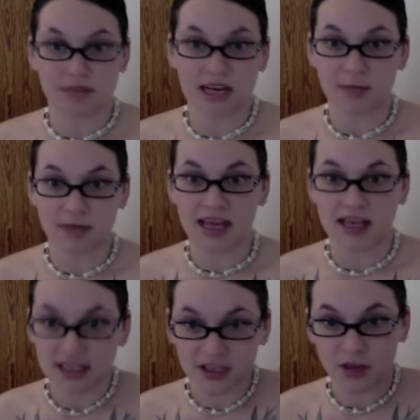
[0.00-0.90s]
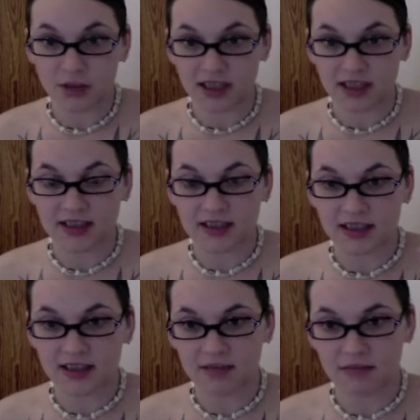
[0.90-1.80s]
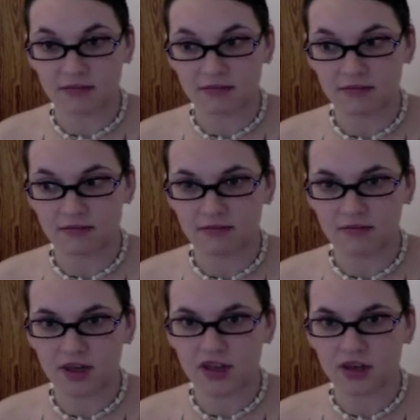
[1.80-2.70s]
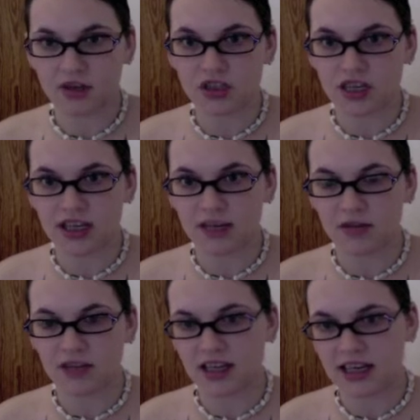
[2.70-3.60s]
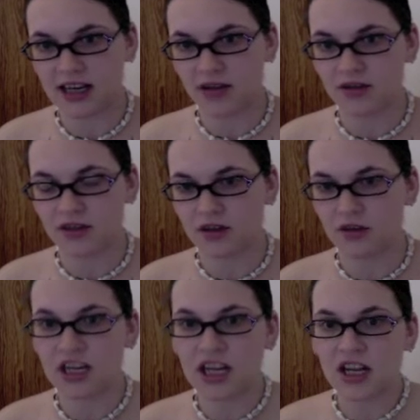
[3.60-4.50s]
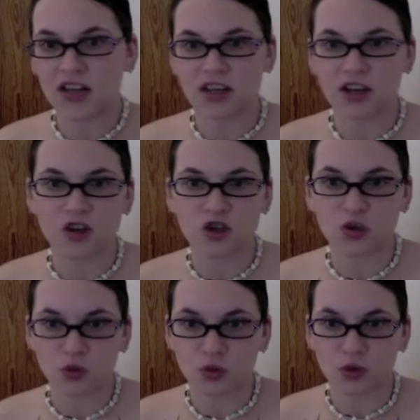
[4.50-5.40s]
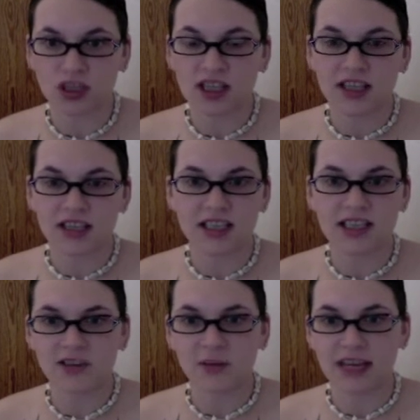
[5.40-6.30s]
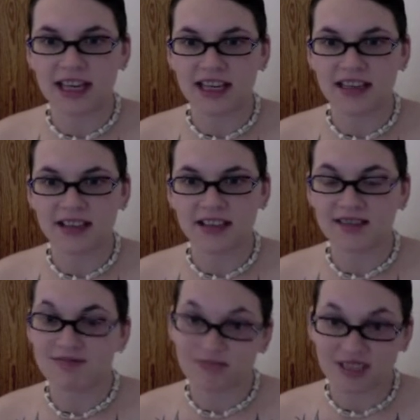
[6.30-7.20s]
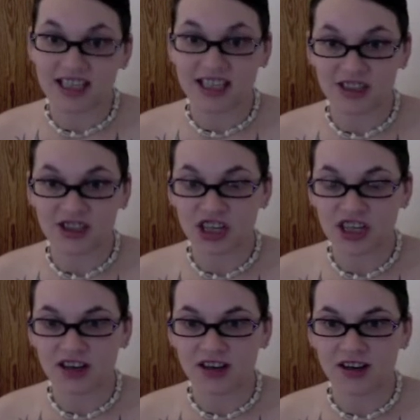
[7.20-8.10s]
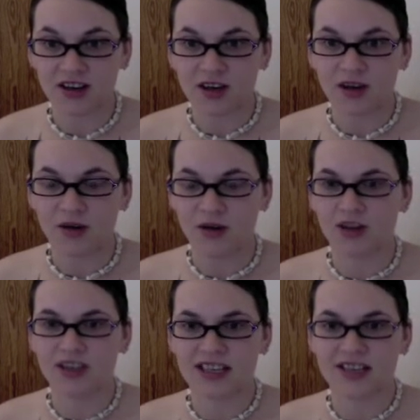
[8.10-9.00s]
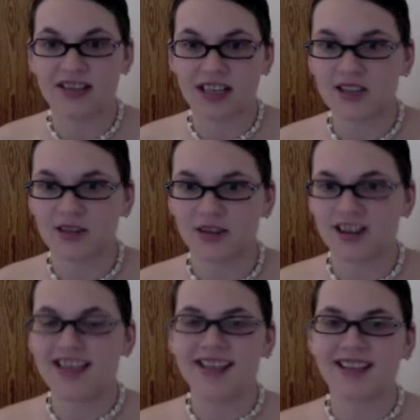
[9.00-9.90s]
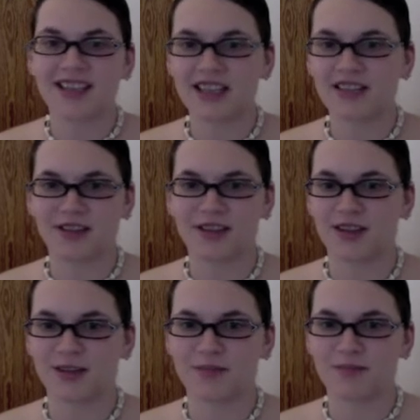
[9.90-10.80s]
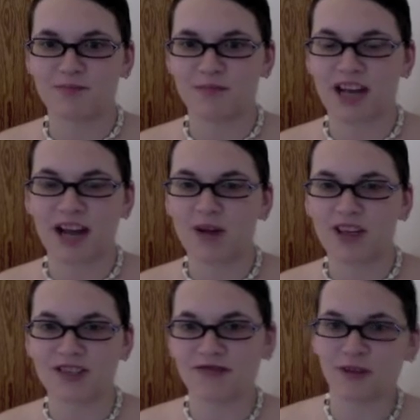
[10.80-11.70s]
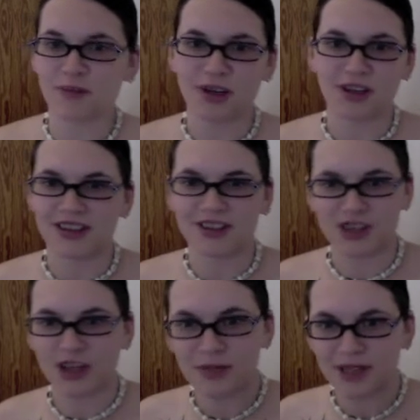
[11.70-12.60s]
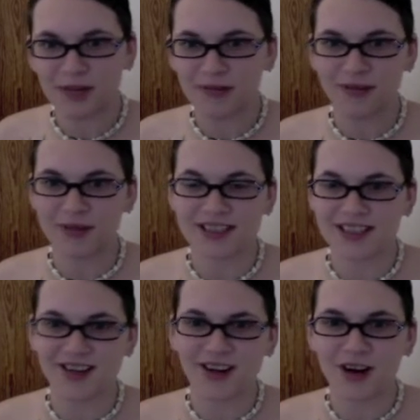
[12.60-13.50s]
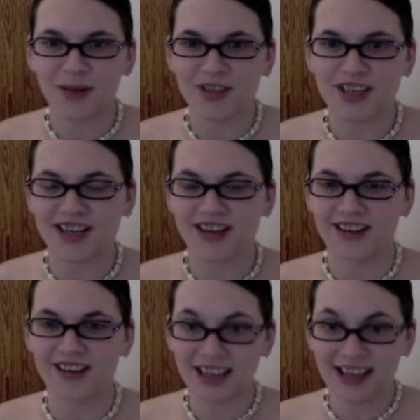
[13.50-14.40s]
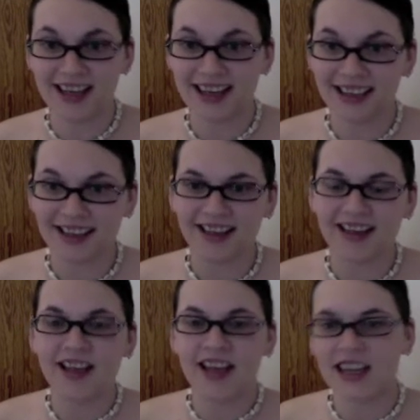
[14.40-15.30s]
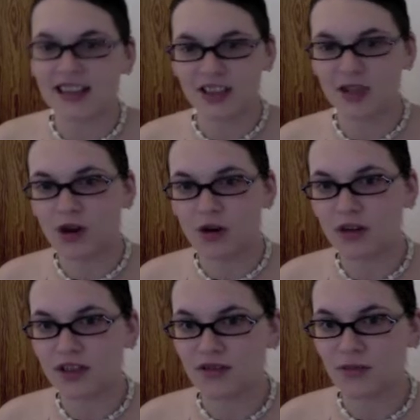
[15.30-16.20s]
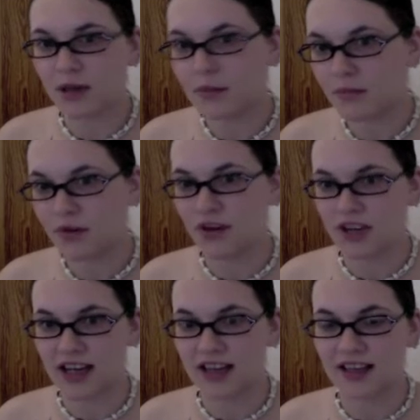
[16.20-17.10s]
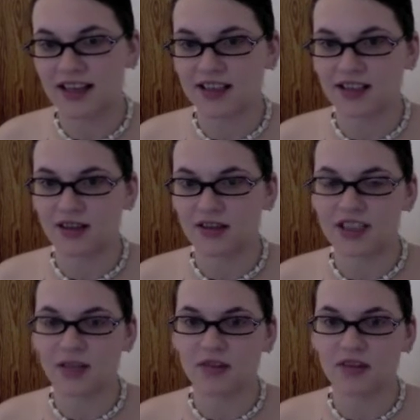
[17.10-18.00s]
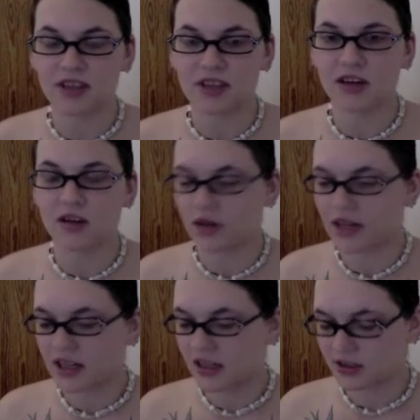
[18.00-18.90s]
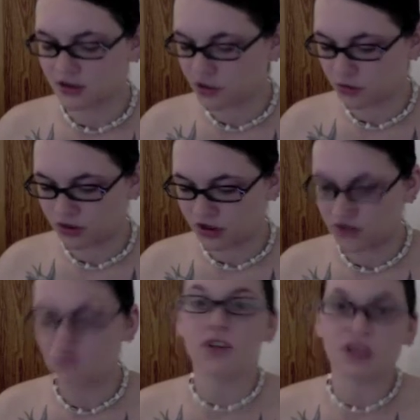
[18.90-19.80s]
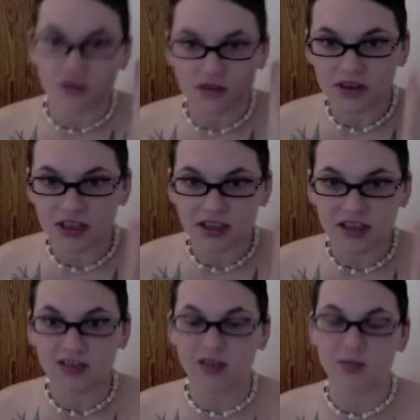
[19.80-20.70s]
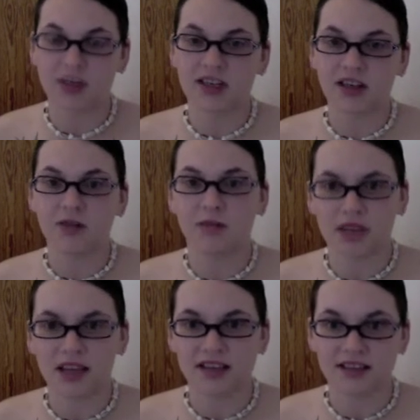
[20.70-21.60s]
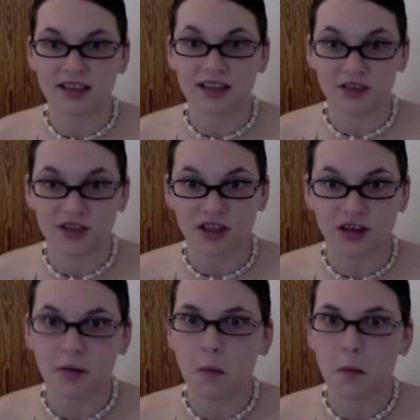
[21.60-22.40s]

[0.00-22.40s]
a man in your mind and then associate him with that noun. So, der Stuhl, think of a man sitting in a chair. Or der Sessel, think of a guy watching football and jumping up from his armchair and going, yay! And then you always remember that. And so every time you think, oh, der Stuhl, you think in your mind, oh, man sitting in a chair.